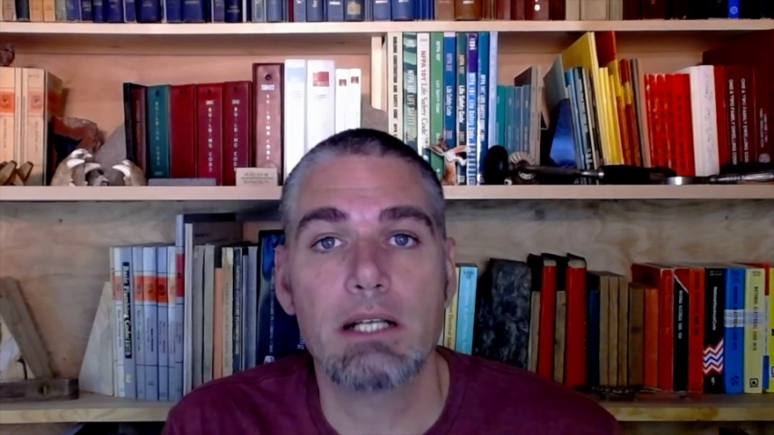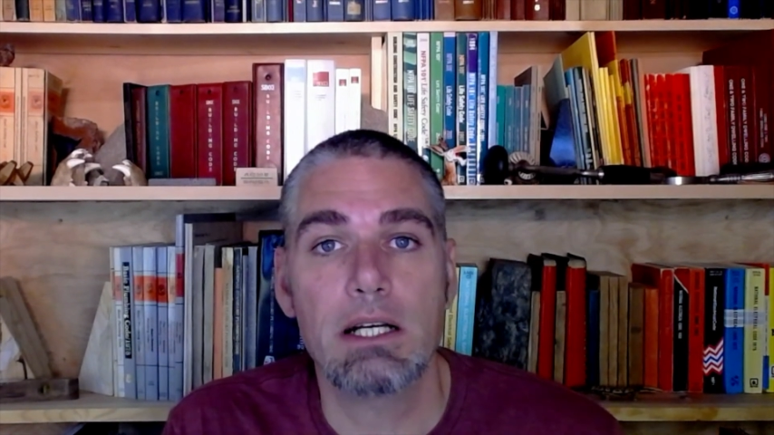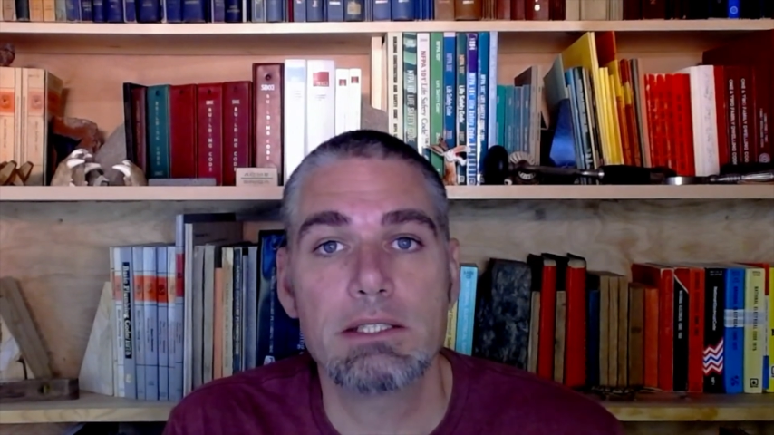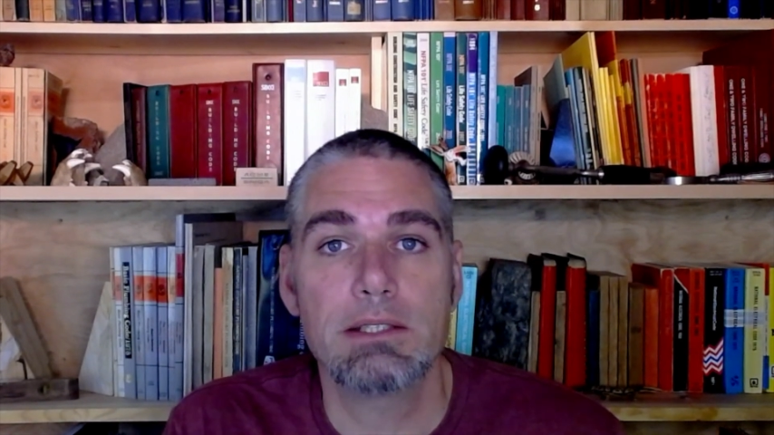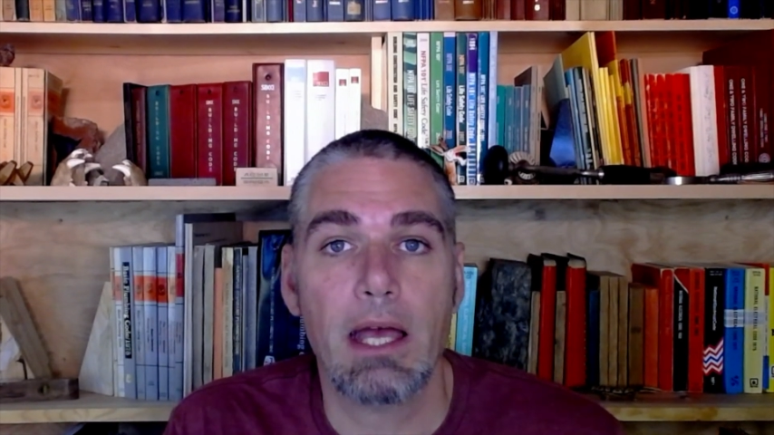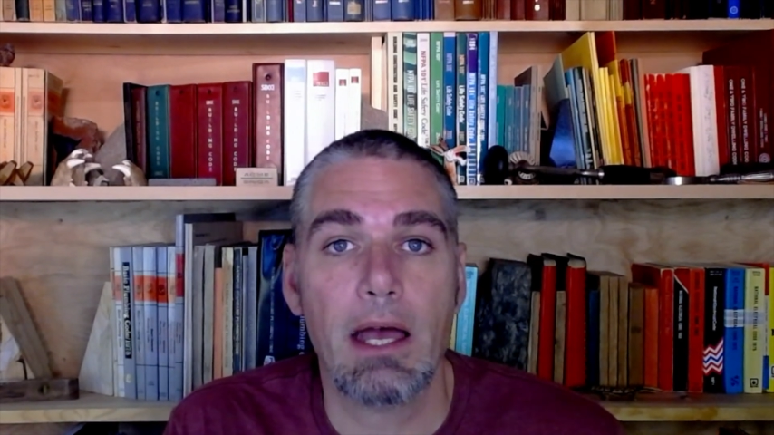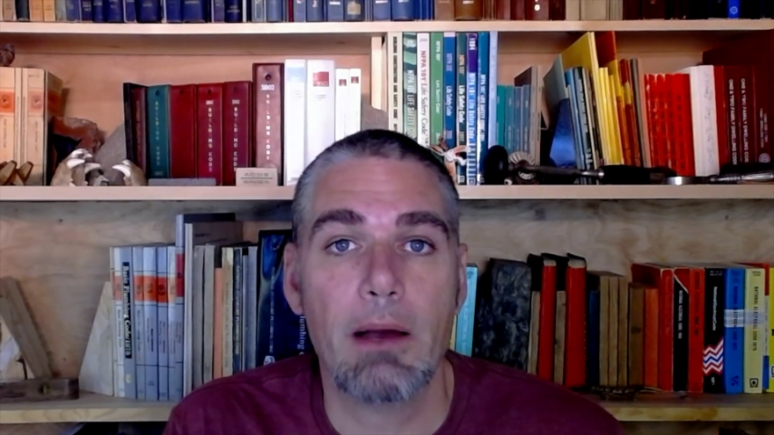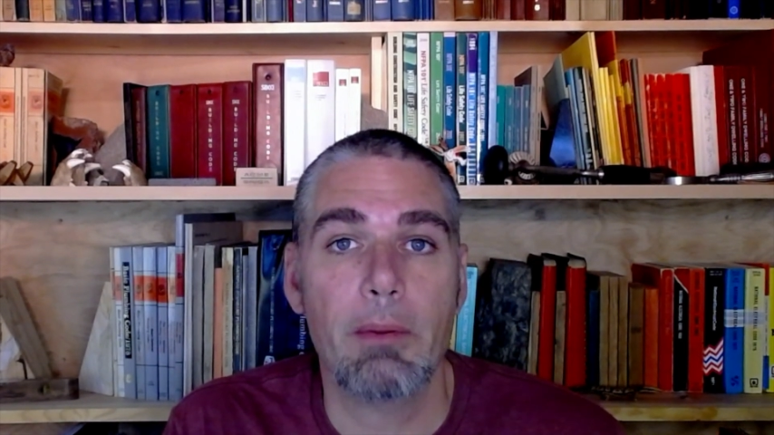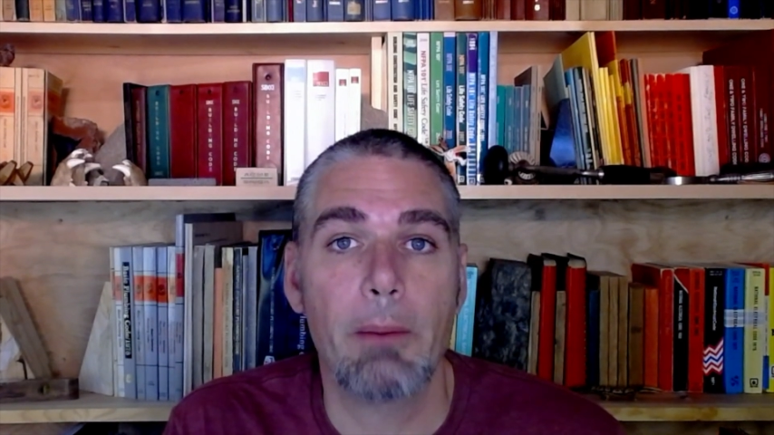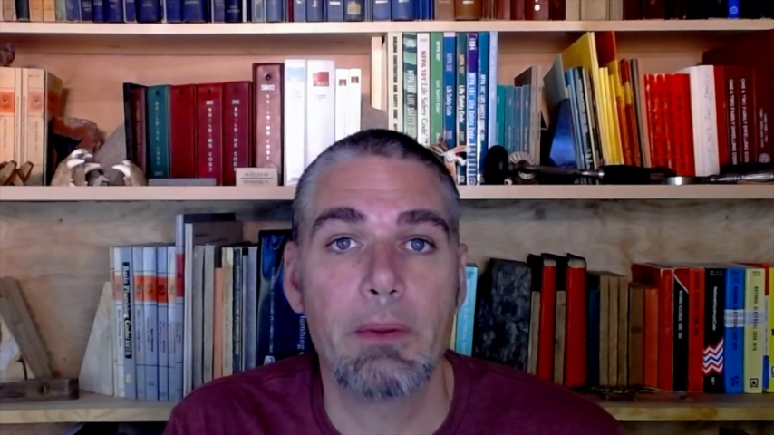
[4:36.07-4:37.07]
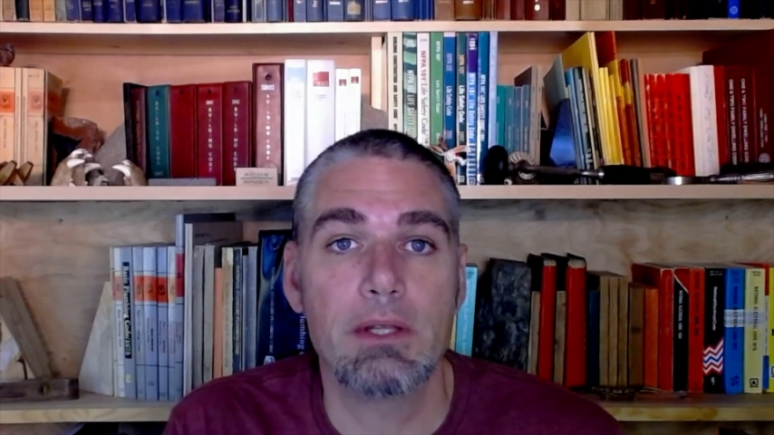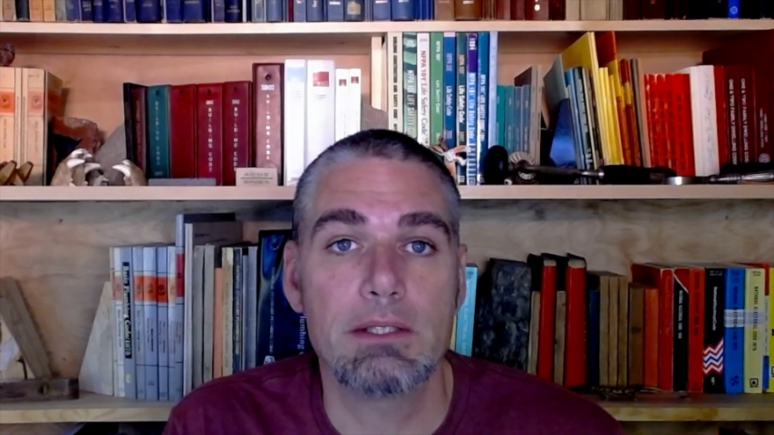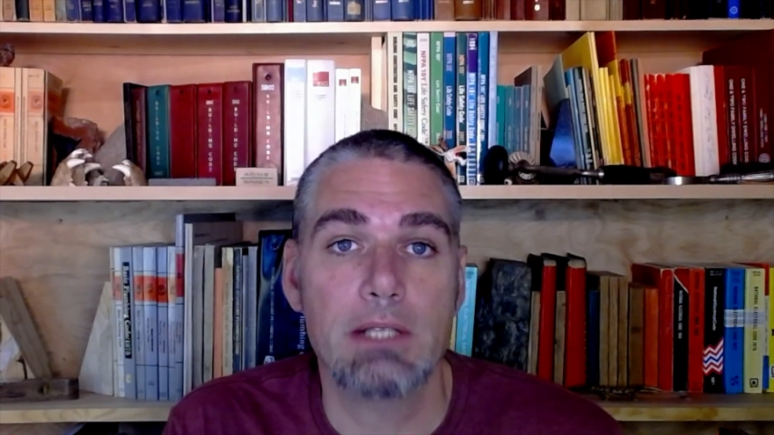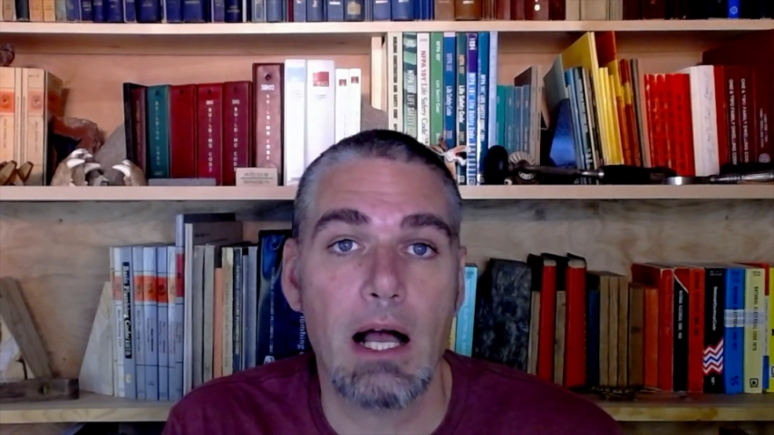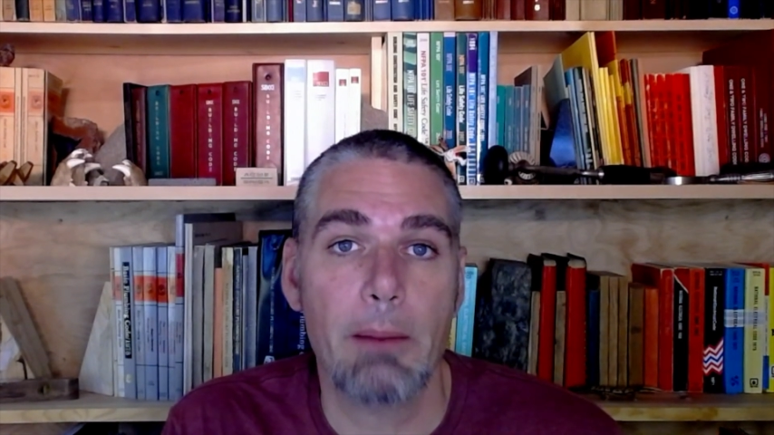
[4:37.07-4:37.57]
Us tab up in the
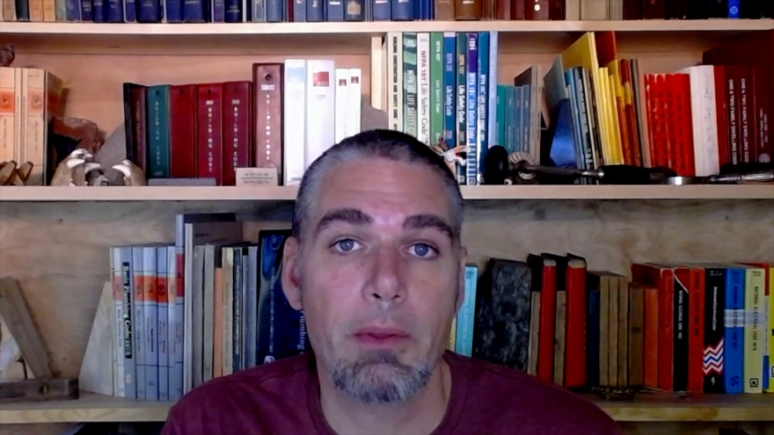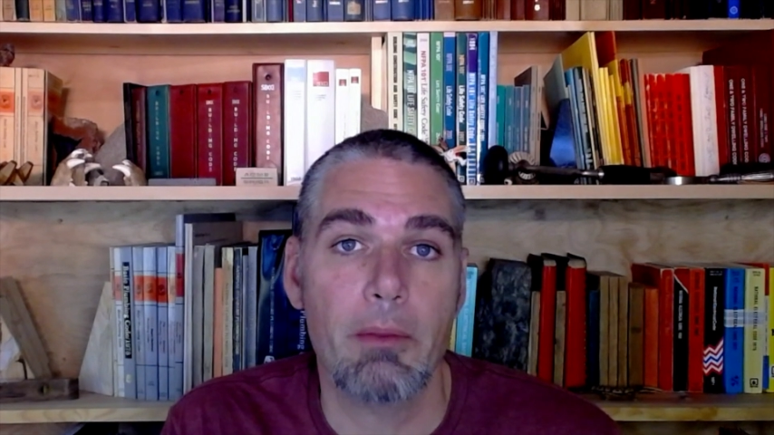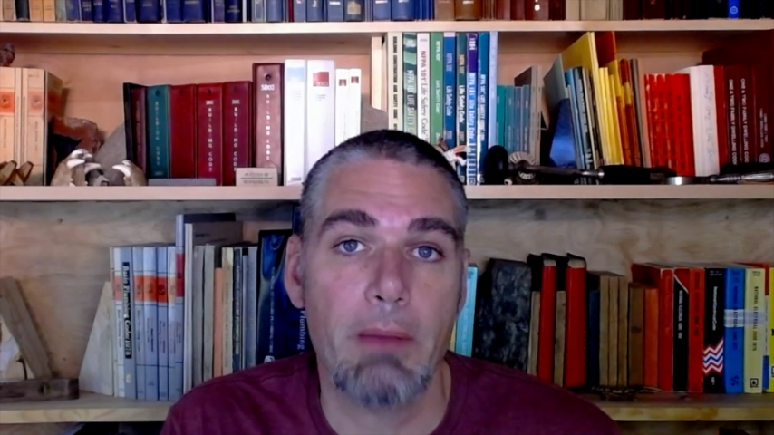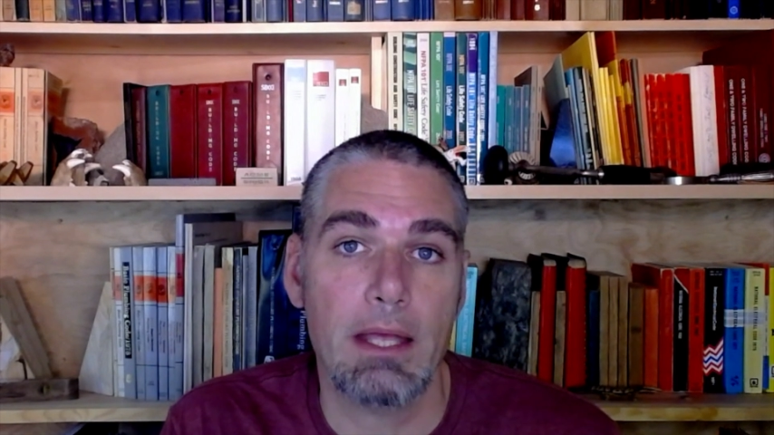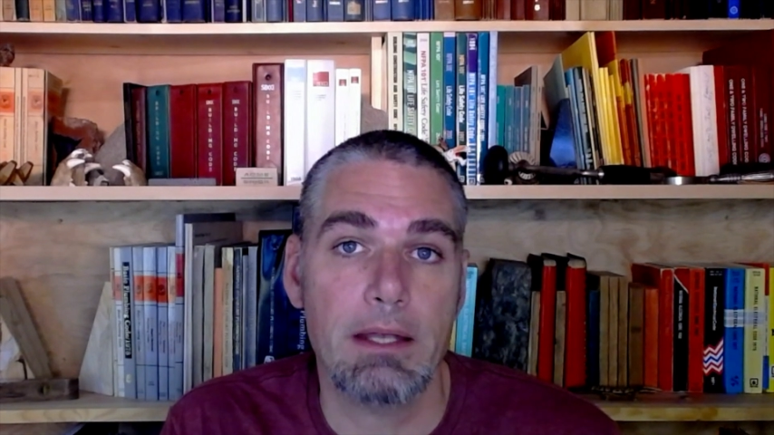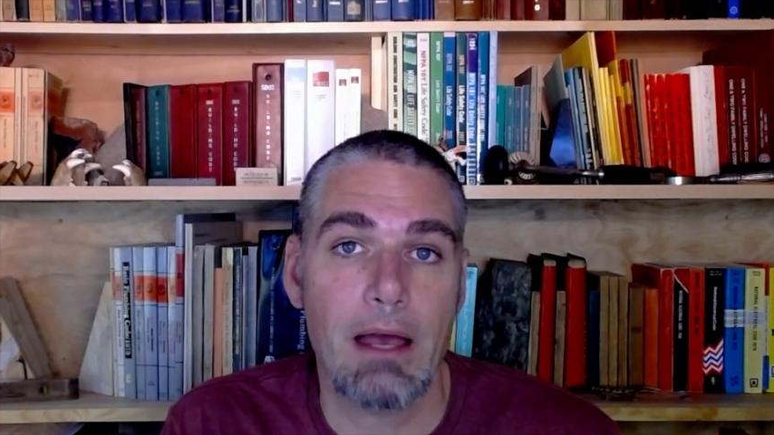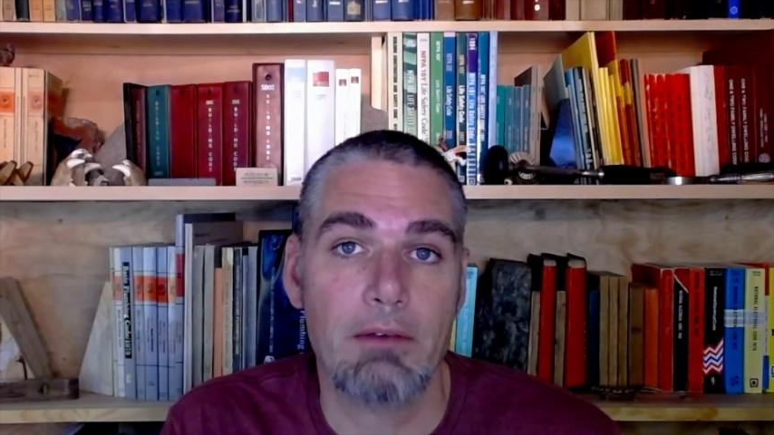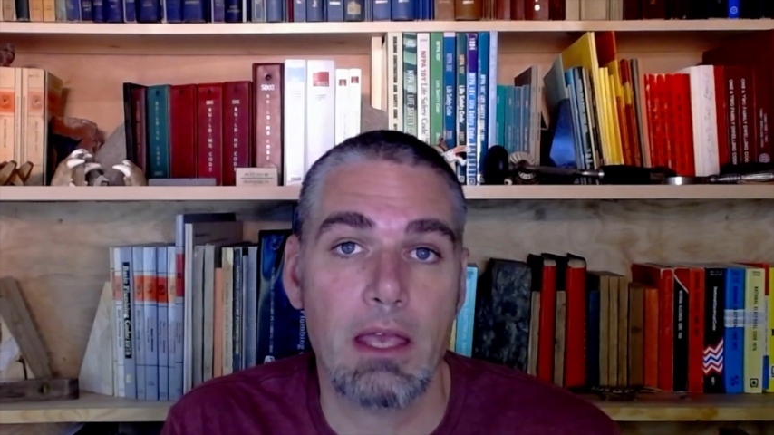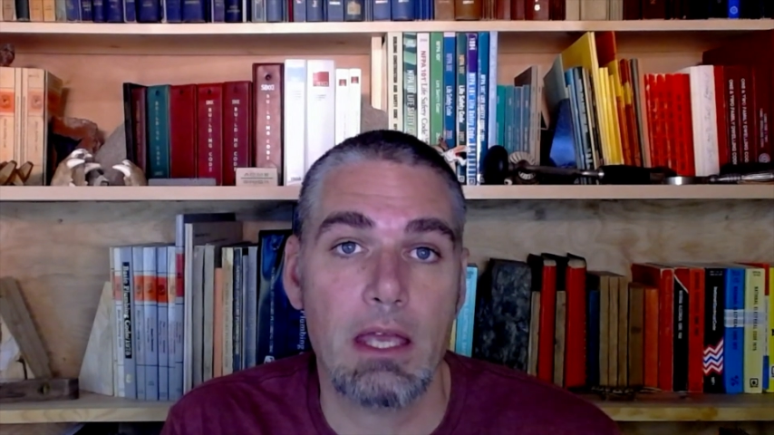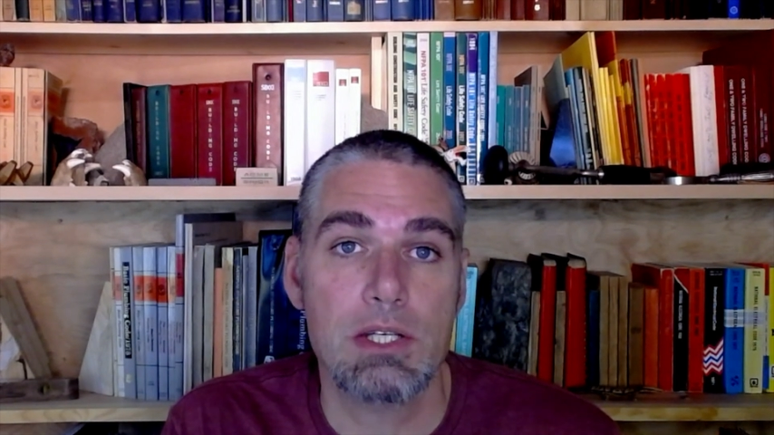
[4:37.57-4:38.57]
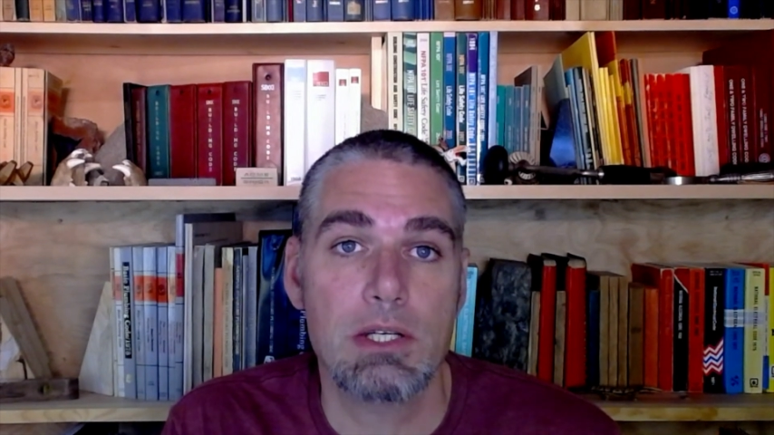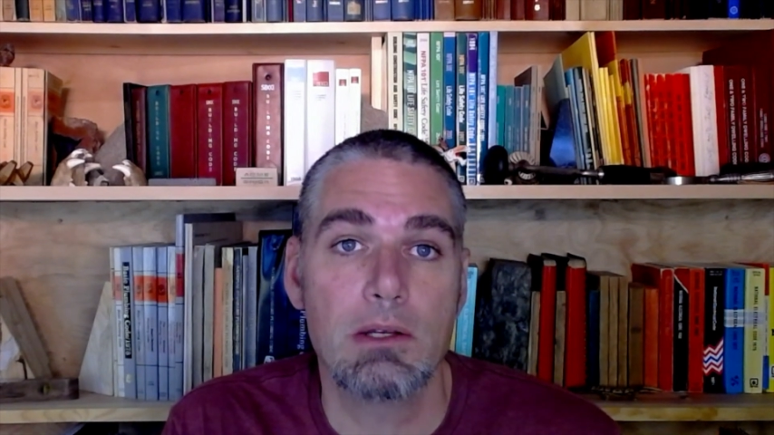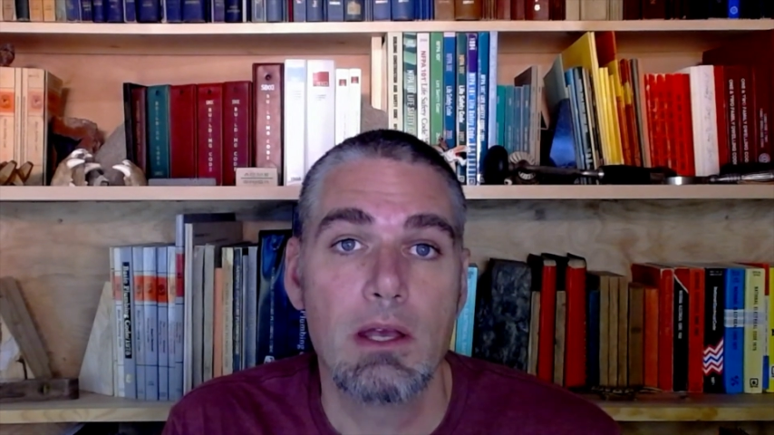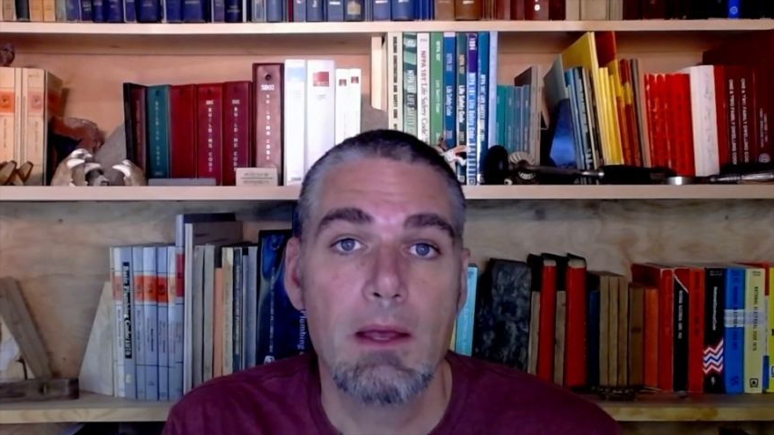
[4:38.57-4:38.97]
top of the main navigation